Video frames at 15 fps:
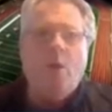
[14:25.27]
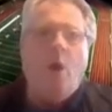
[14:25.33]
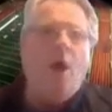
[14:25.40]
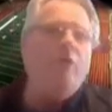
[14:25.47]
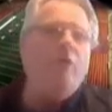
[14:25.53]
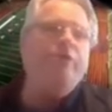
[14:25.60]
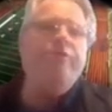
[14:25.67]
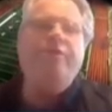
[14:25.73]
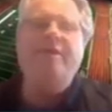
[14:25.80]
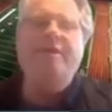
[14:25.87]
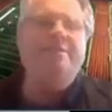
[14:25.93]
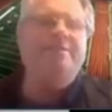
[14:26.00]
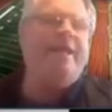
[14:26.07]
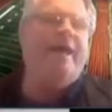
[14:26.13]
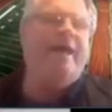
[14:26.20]
All the
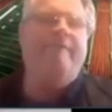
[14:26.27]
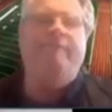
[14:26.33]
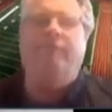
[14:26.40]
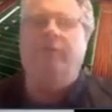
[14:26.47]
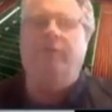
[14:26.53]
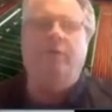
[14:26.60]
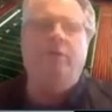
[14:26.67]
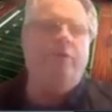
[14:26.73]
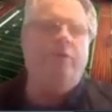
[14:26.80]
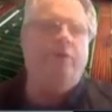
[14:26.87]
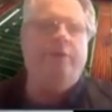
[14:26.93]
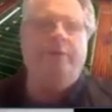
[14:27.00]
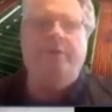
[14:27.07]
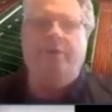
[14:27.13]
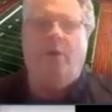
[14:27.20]
things that I've
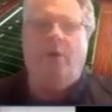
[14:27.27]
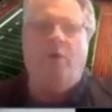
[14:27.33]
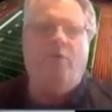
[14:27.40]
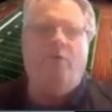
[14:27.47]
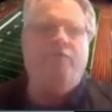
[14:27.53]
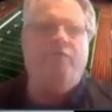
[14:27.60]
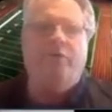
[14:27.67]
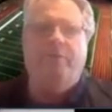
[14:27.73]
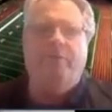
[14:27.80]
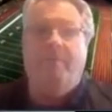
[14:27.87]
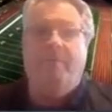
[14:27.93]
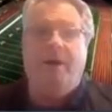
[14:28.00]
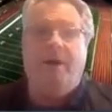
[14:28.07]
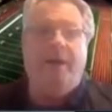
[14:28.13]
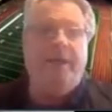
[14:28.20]
learned over
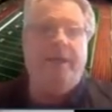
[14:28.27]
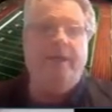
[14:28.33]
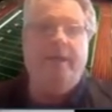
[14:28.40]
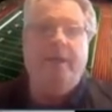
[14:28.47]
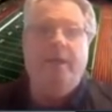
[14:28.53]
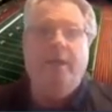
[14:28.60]
my